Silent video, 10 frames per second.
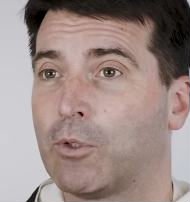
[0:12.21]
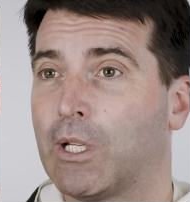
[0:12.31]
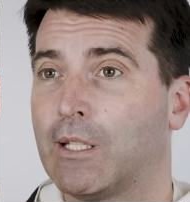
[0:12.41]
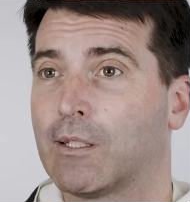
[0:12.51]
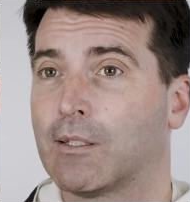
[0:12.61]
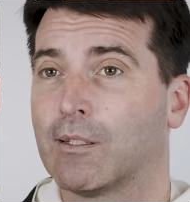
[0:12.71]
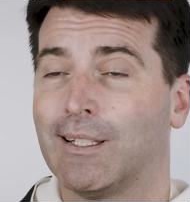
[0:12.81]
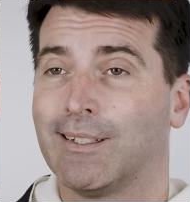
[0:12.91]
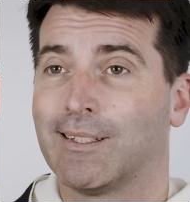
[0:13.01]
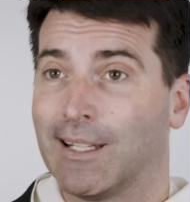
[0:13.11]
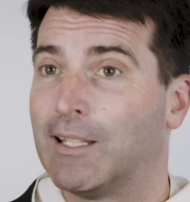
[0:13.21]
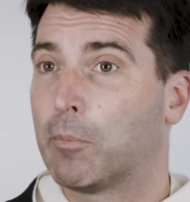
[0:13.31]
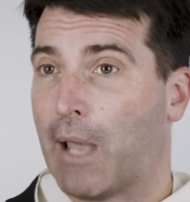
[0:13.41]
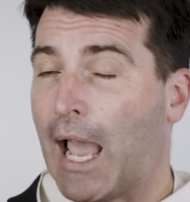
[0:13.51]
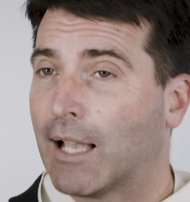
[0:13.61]
of Jesus is in
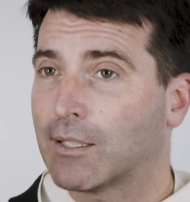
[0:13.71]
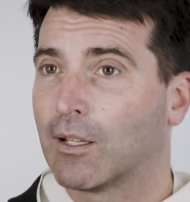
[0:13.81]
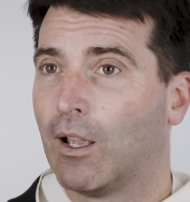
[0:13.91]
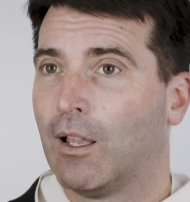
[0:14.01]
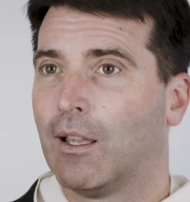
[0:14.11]
the past,